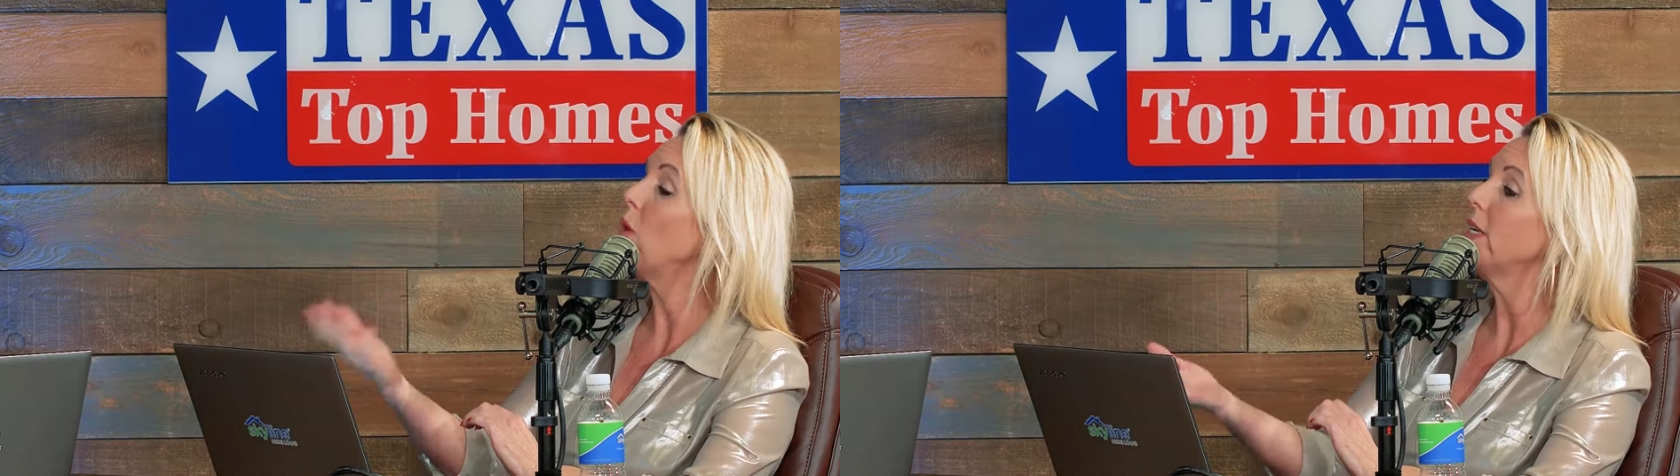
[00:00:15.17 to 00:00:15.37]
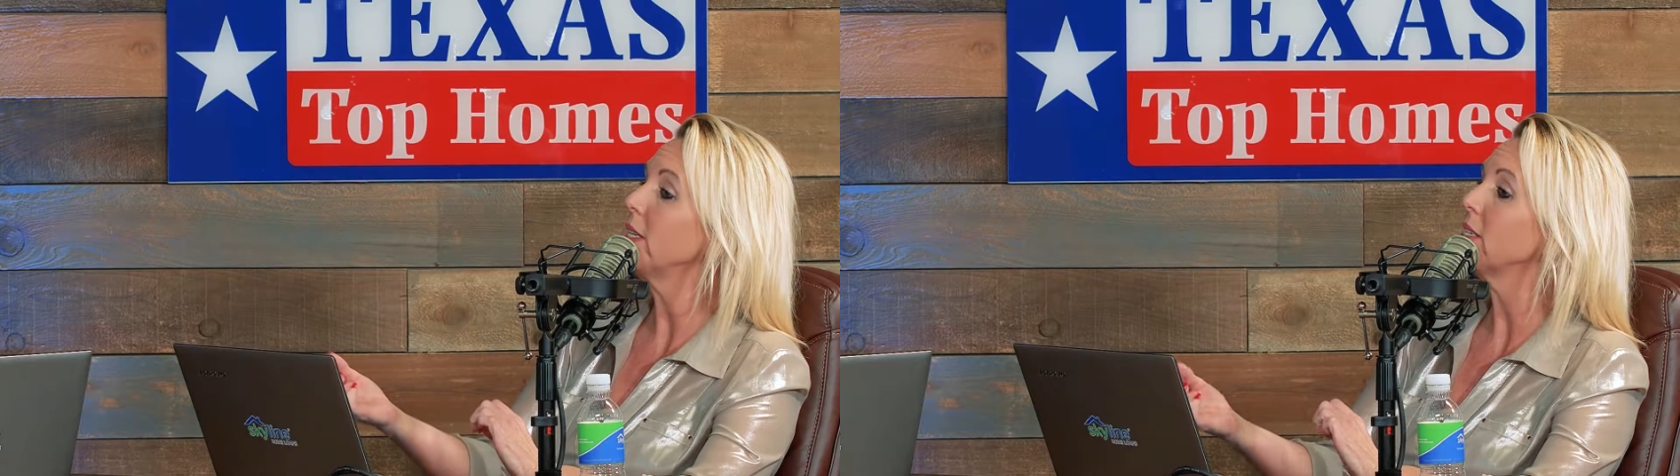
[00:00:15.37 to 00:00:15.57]

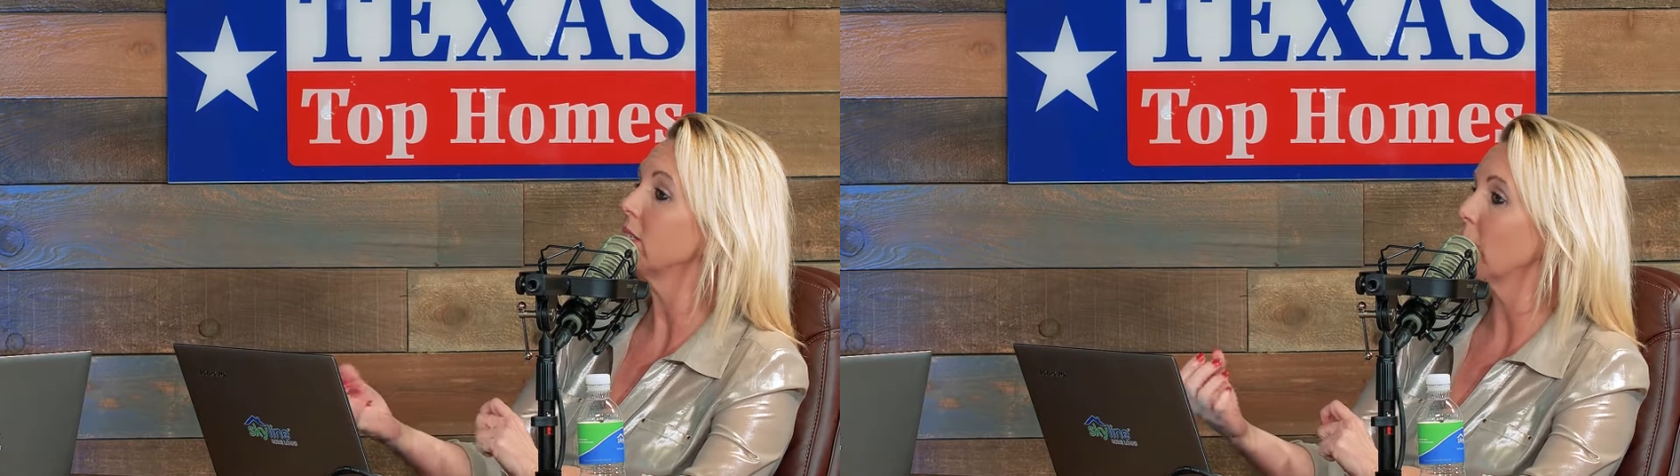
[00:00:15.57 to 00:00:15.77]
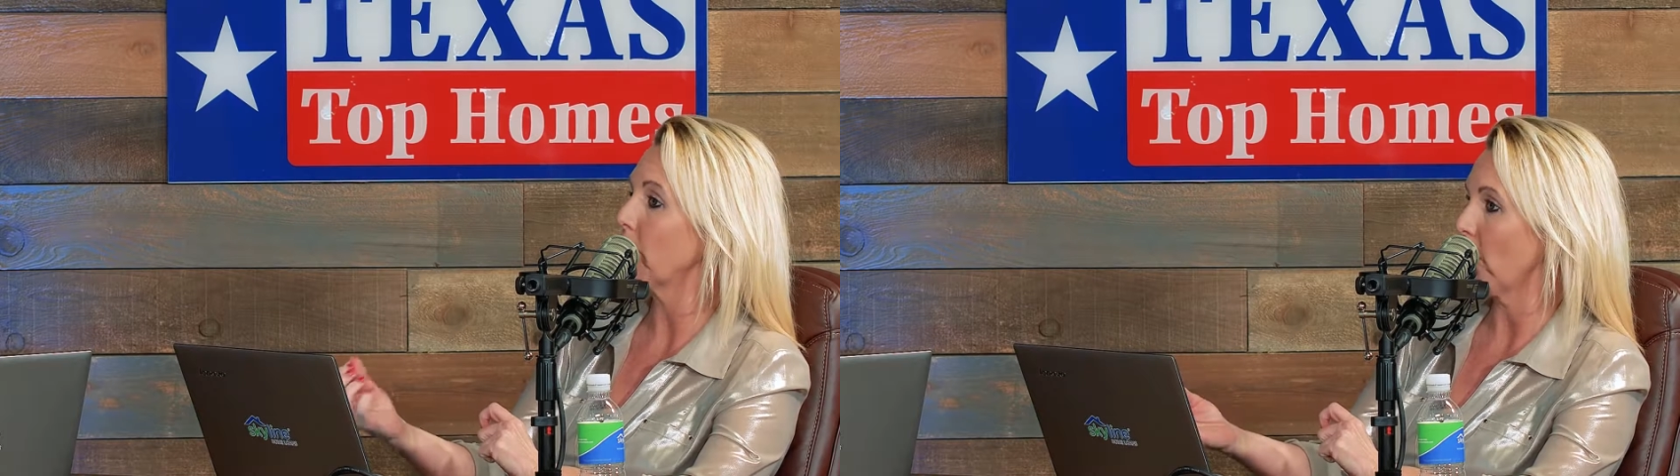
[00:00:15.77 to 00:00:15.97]
What
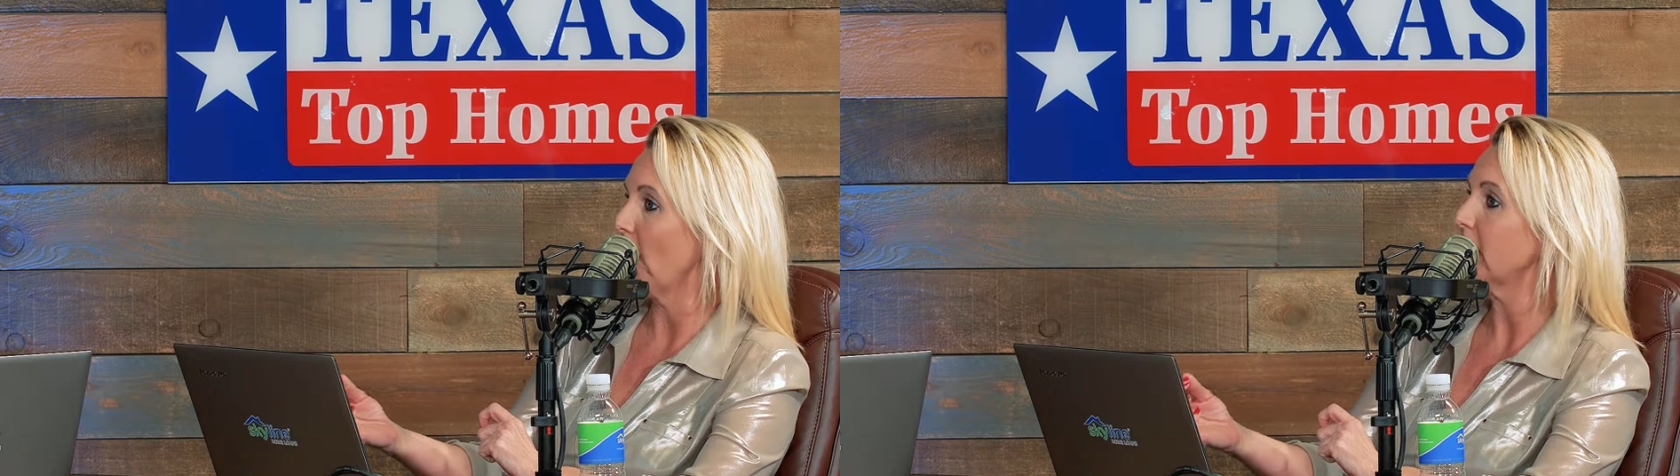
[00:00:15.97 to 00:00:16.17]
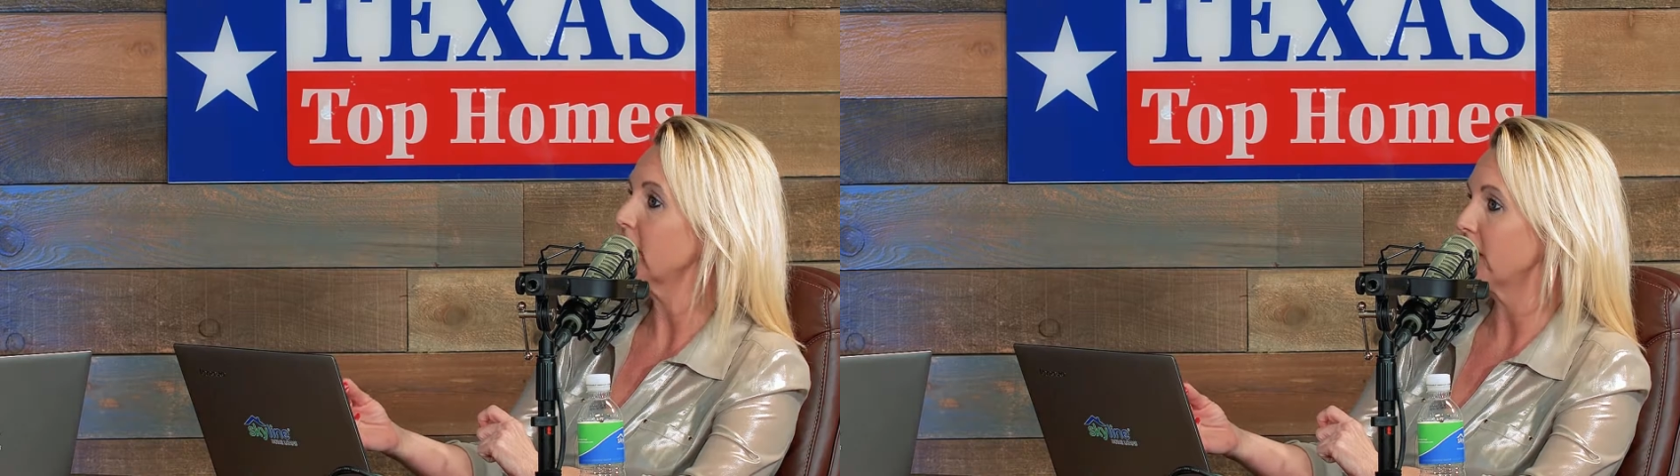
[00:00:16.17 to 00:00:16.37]
is the
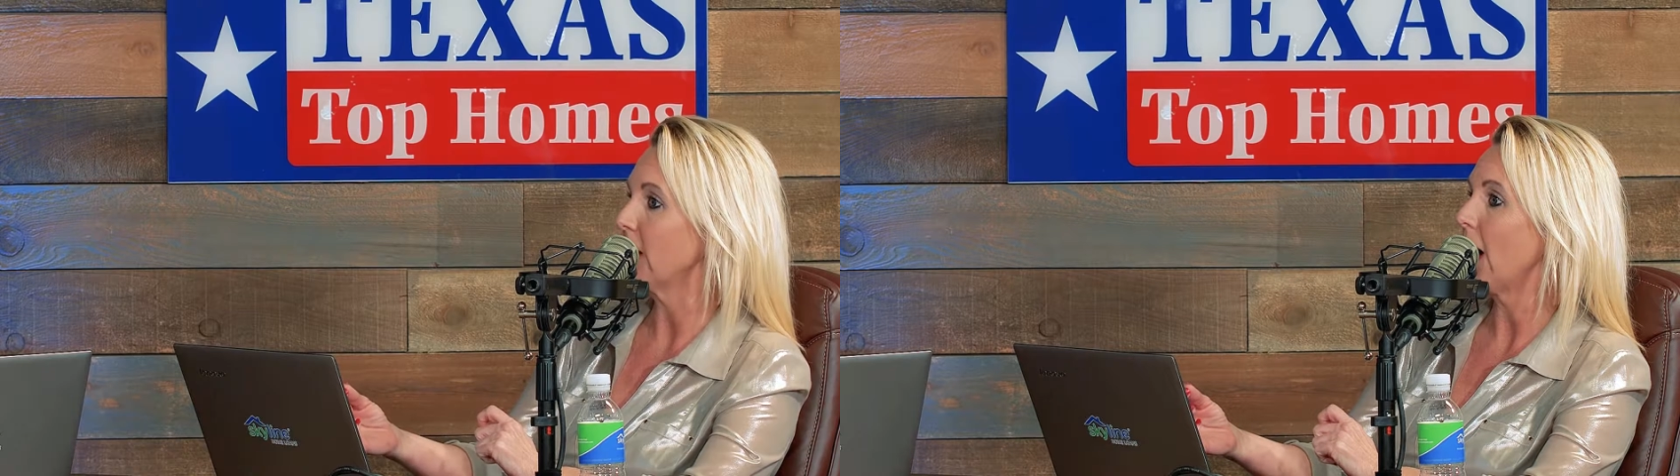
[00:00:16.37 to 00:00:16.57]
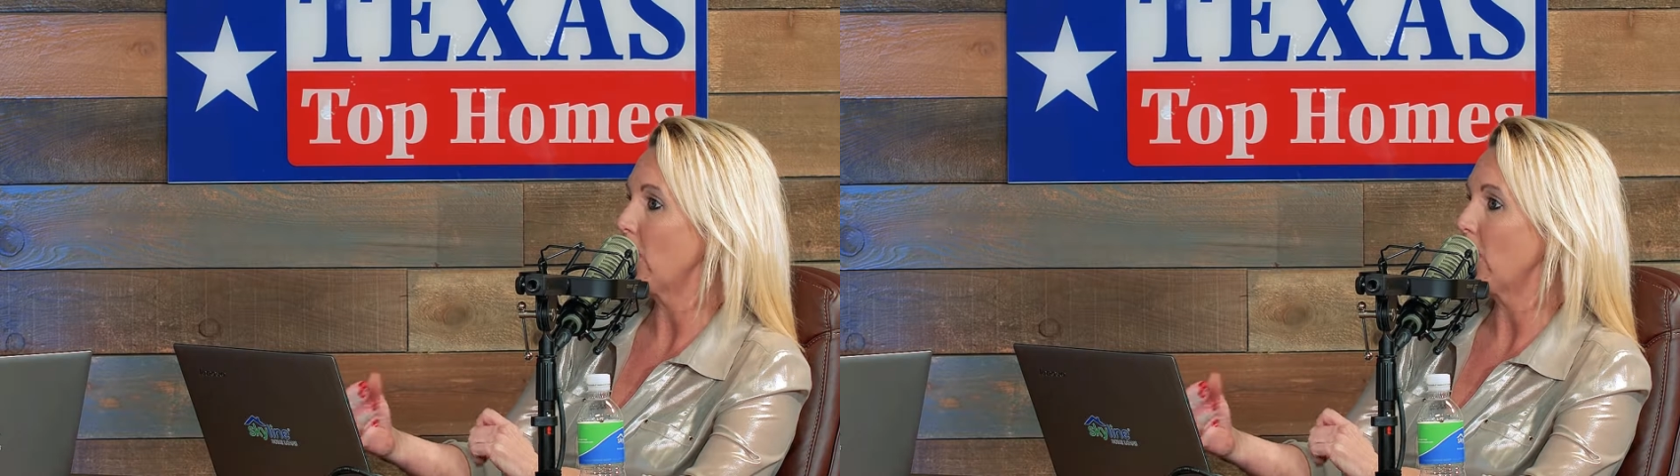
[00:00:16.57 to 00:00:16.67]
price that